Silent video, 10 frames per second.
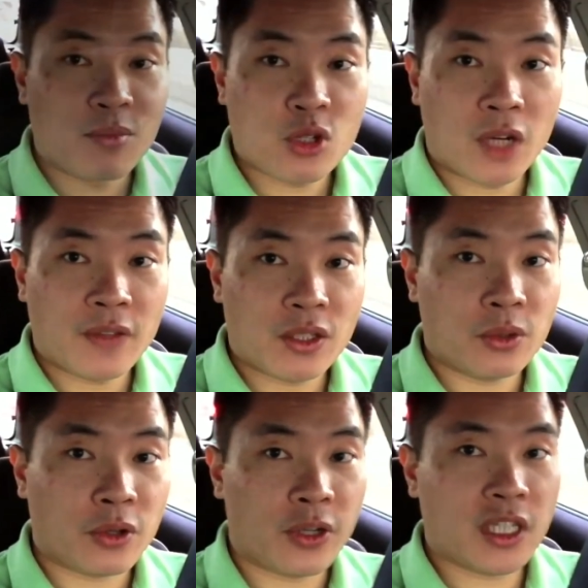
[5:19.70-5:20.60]
I'm driving
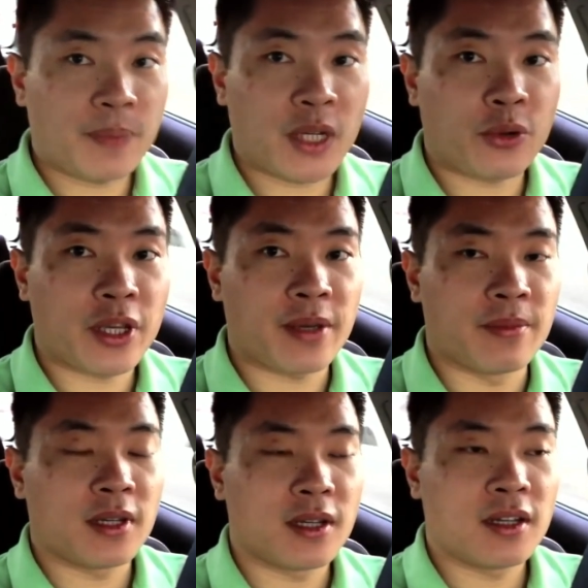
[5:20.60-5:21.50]
to a Krispy
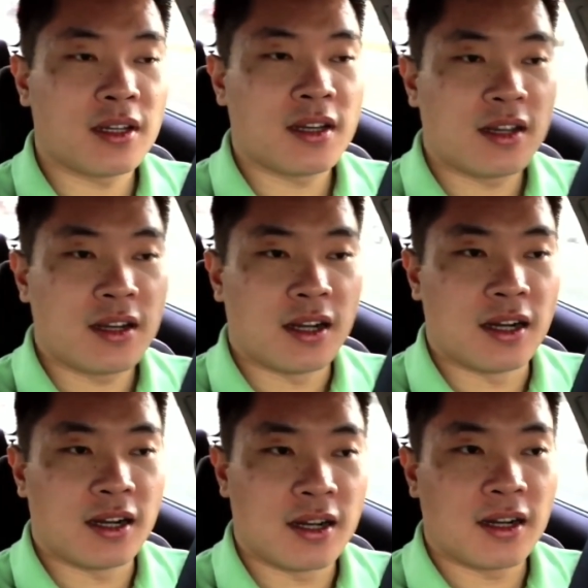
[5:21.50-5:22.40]
Kreme.
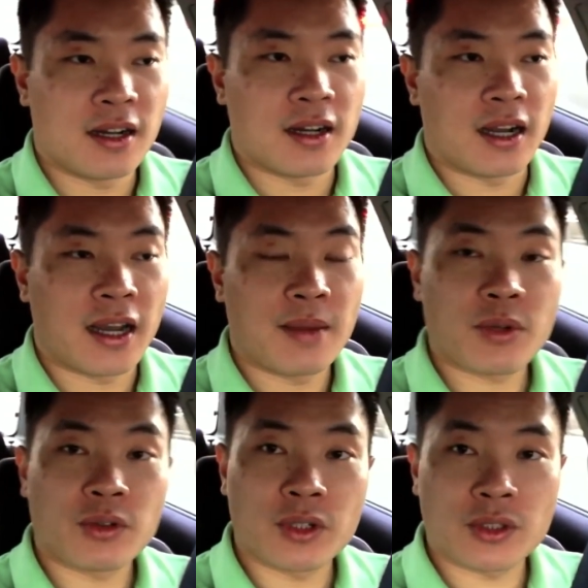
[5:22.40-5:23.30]

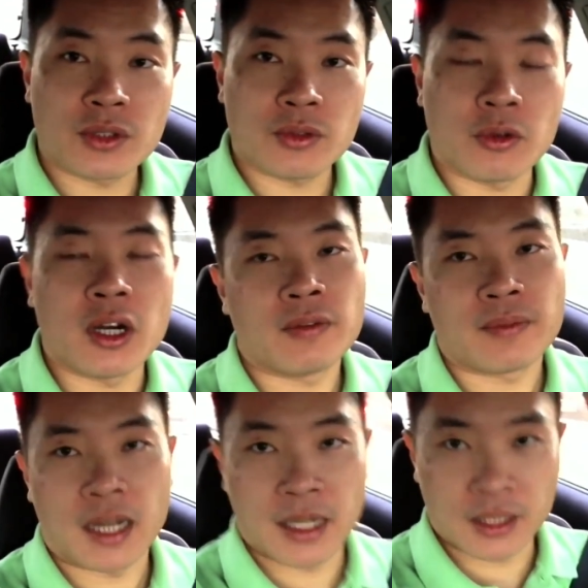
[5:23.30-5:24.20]
I
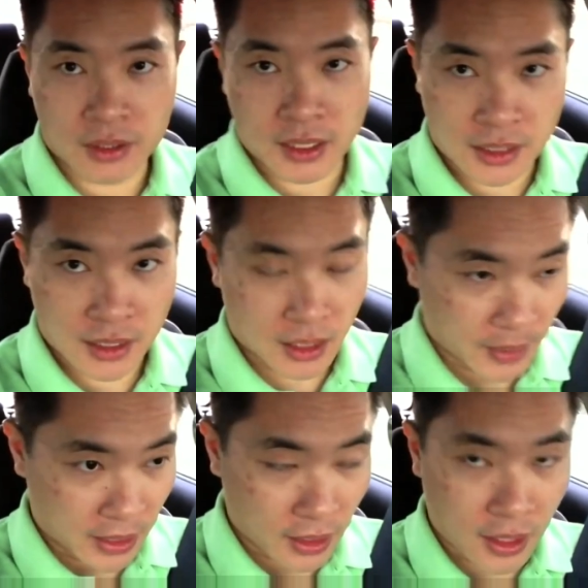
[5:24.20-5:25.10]
just
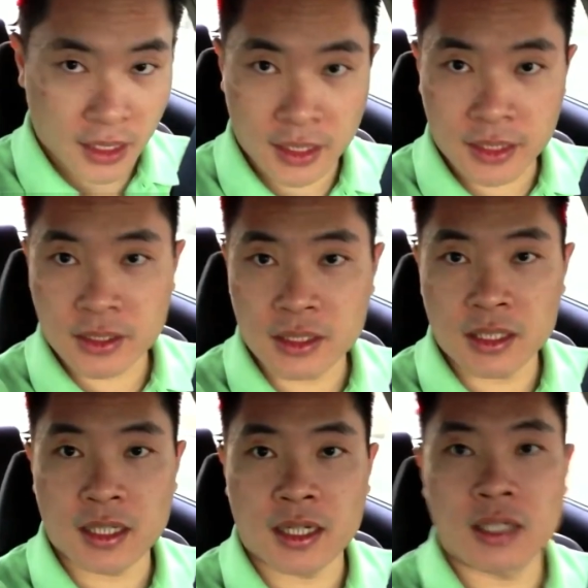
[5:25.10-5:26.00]
got my hair cut
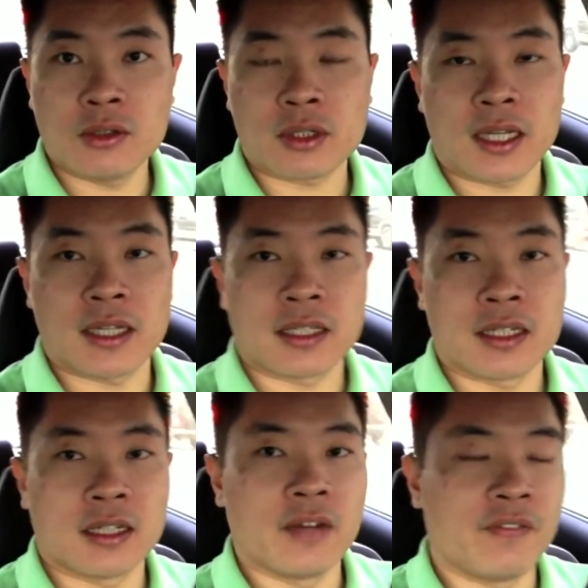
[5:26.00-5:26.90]
yesterday. I look like
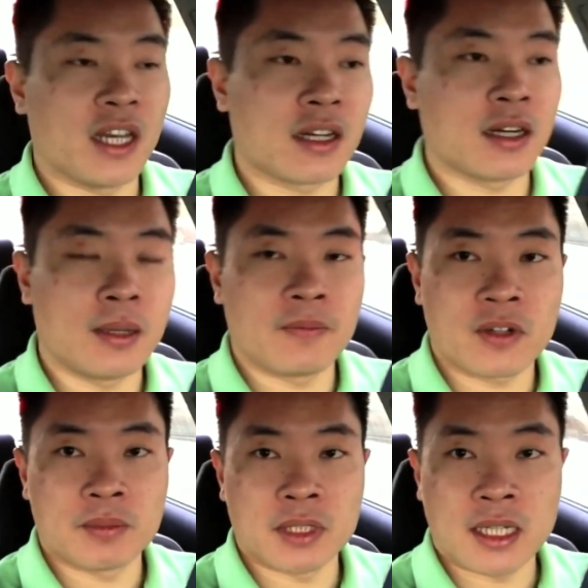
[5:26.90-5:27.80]
a Viet
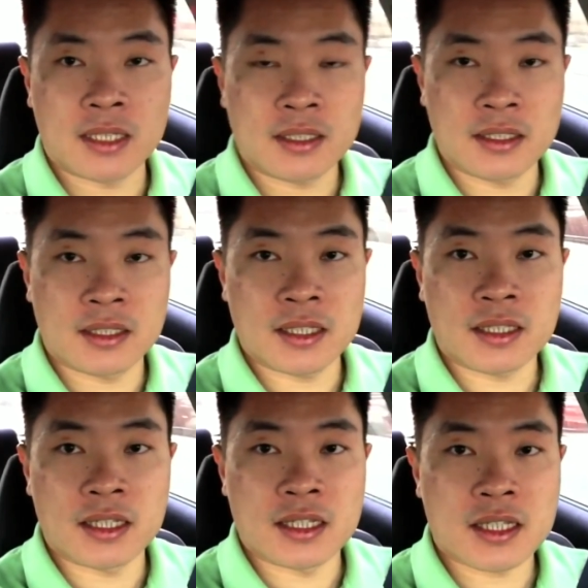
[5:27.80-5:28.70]
Cong from the
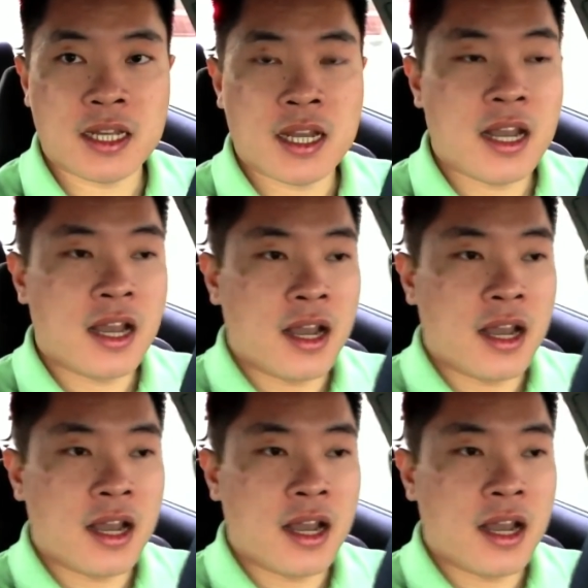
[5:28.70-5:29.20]
1960s.